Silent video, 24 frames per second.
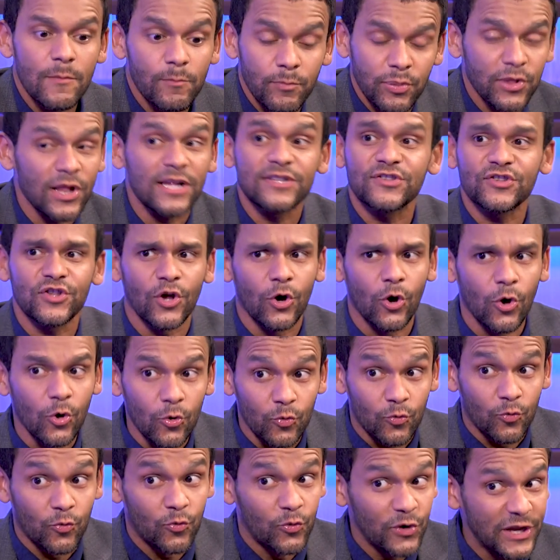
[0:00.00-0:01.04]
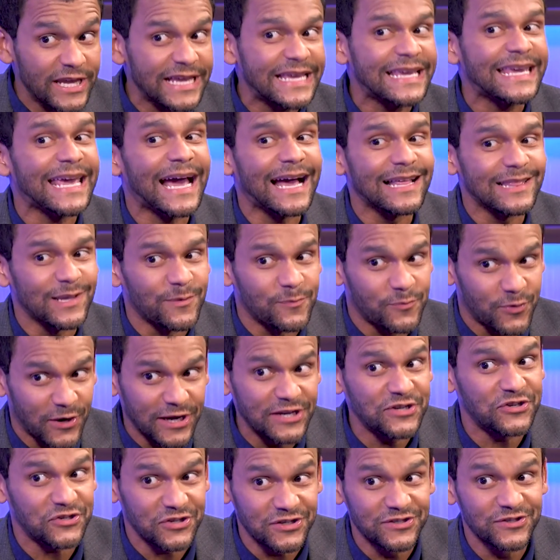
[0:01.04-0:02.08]
plus the whole
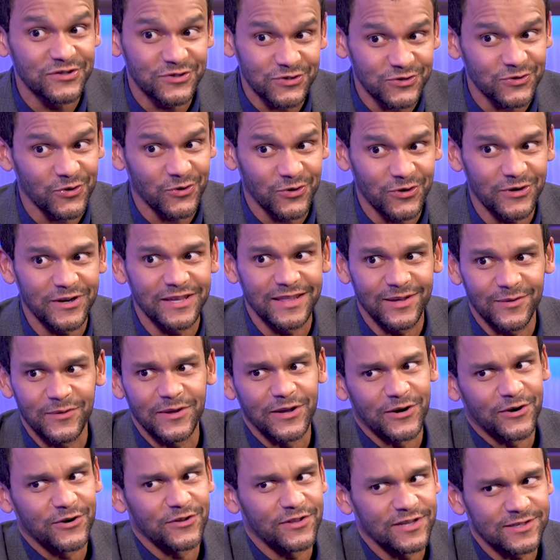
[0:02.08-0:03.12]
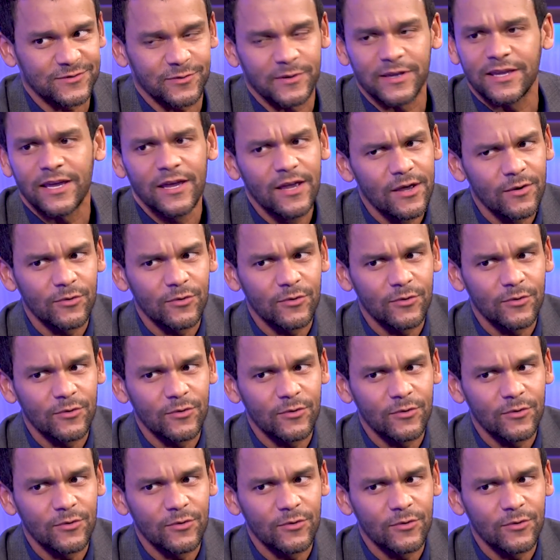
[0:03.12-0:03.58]
recalibration story that we heard this week,